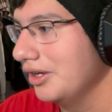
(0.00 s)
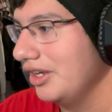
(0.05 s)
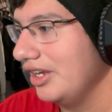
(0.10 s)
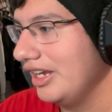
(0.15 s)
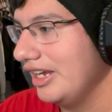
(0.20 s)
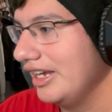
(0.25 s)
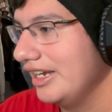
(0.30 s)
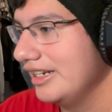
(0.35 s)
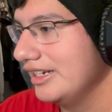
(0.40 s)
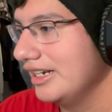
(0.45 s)

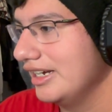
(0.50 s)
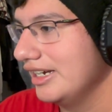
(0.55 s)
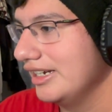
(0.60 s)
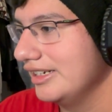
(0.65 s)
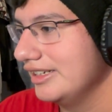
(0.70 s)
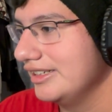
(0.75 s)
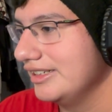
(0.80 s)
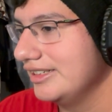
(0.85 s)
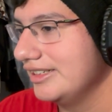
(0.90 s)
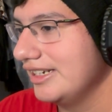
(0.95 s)
and uh,
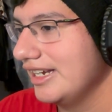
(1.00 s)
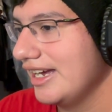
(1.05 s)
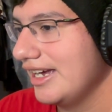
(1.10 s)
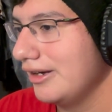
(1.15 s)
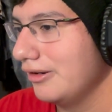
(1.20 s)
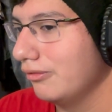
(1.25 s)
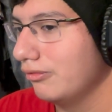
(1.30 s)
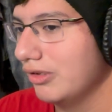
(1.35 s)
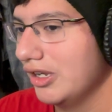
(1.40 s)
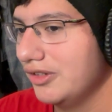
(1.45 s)
yeah,
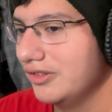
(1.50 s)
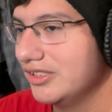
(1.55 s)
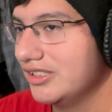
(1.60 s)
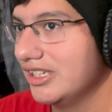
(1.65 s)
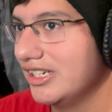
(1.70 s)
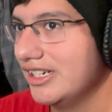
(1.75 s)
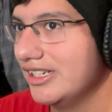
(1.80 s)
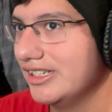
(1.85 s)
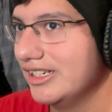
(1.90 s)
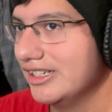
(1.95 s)
well
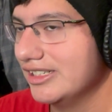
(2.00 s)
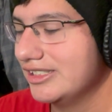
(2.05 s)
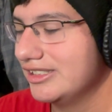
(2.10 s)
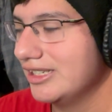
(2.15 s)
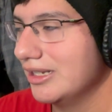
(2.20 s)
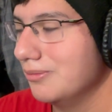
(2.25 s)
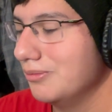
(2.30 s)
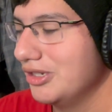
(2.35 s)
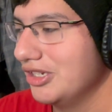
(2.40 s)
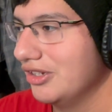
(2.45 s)
done, uh,
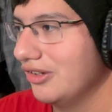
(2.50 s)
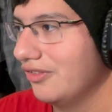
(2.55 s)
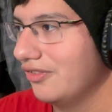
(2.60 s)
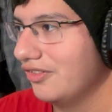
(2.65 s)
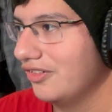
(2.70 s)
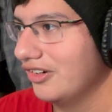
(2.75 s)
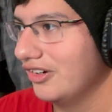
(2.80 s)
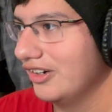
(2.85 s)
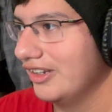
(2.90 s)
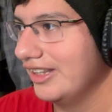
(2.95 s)

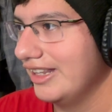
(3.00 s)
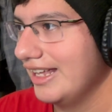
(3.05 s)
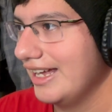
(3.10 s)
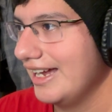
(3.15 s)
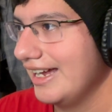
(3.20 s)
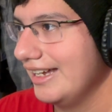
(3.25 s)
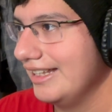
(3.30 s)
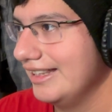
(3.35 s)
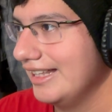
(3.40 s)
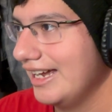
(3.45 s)
for that.